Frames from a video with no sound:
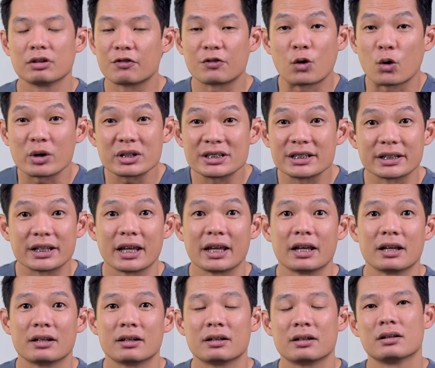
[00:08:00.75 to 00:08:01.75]
Of course it
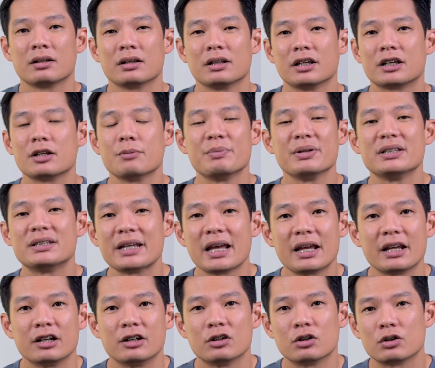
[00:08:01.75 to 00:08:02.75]
can. It can be
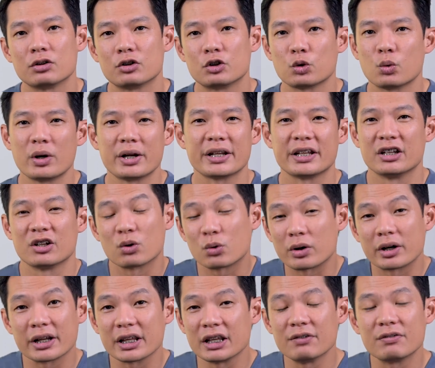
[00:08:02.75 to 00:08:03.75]
10. 20,
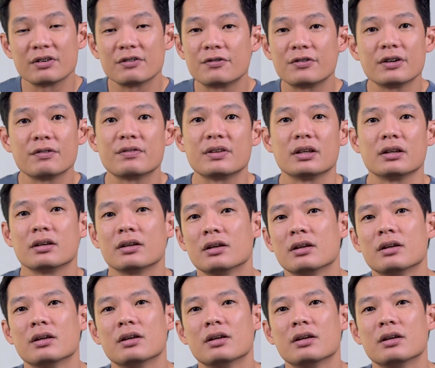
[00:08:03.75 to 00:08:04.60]
or even 50.